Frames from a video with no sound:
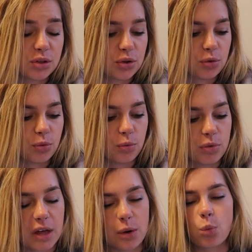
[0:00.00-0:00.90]
to
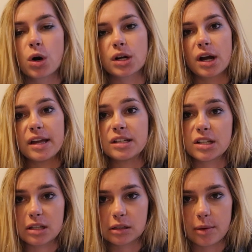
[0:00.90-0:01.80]
then work
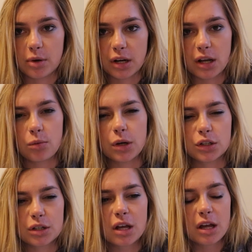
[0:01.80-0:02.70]
into the liberty,
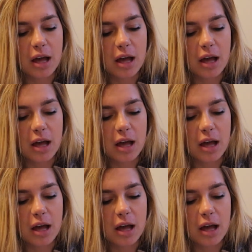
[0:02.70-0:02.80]
which